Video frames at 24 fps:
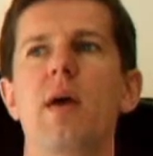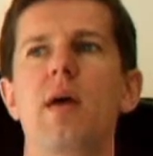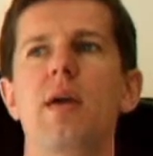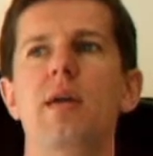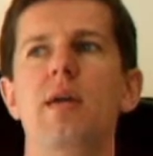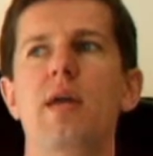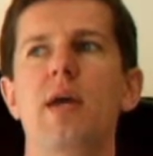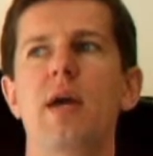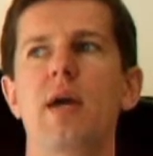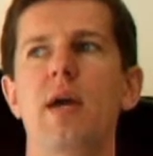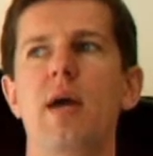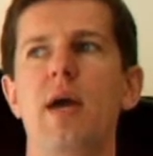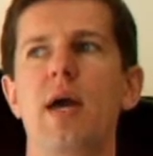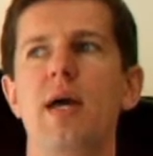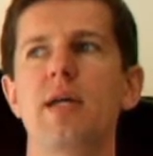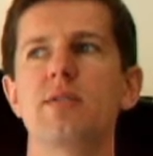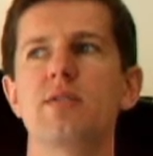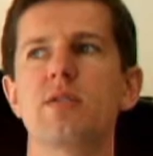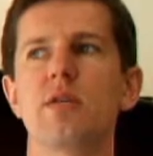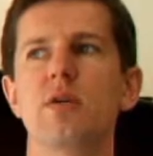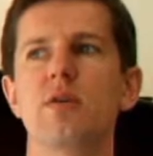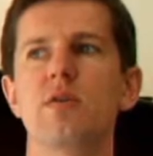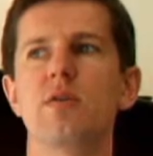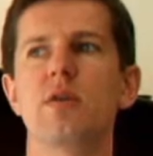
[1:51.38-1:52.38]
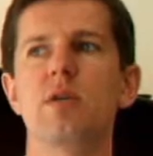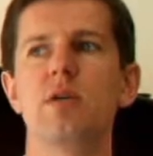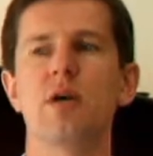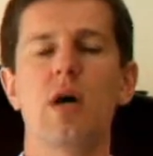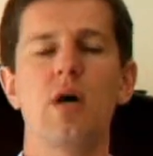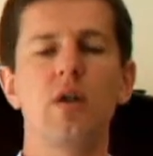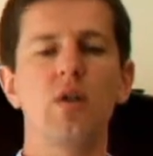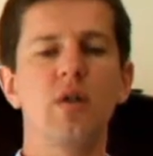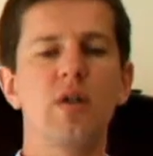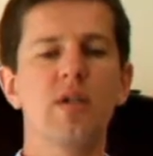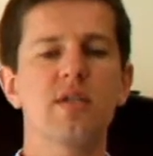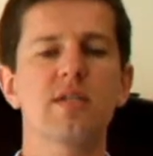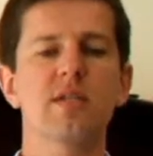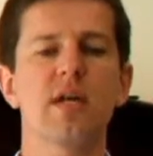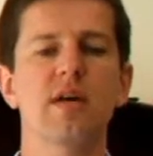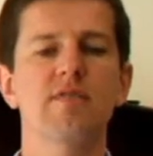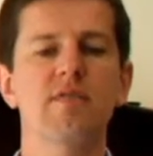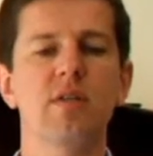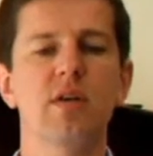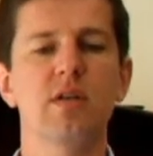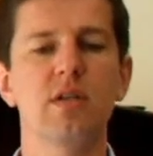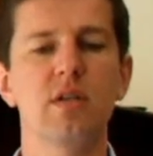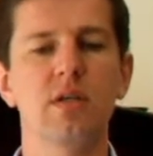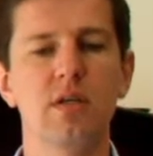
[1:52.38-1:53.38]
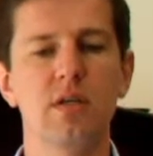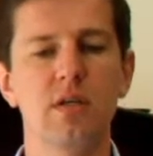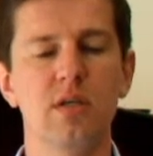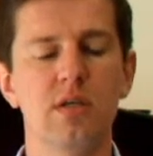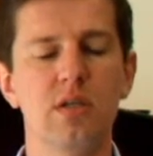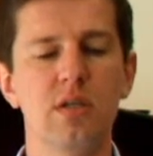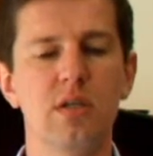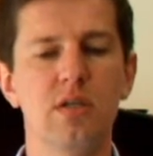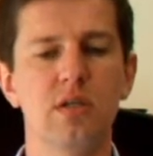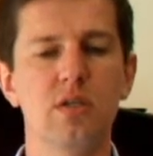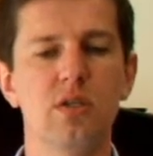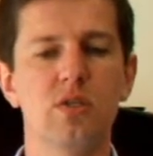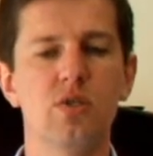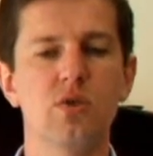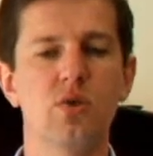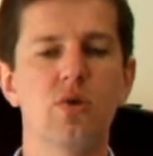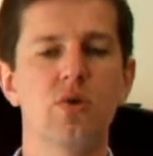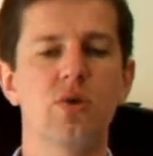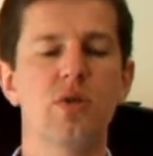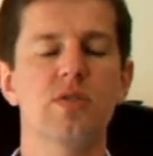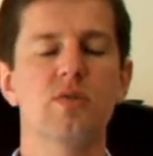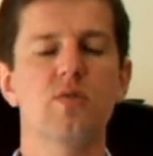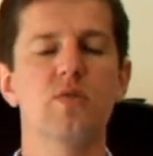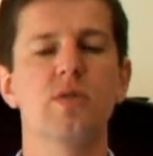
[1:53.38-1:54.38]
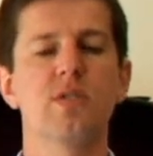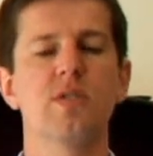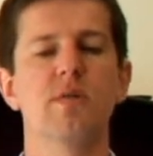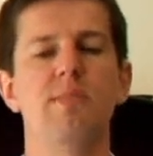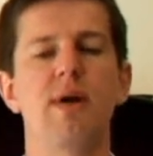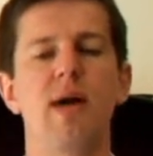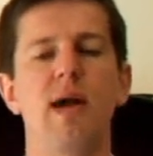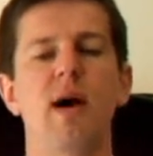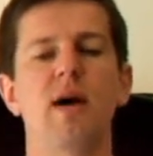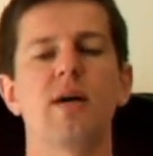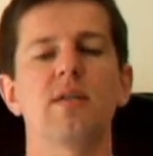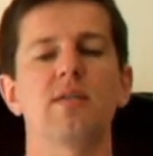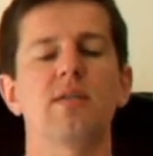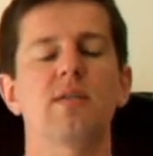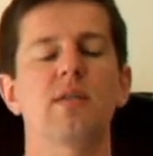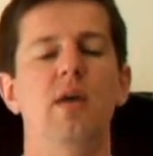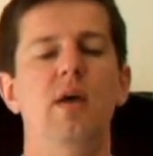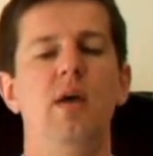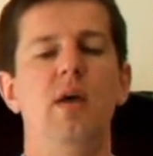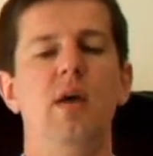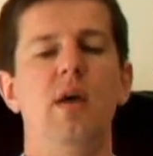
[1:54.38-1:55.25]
Yeah, and so a lot of the stuff that you taught us was about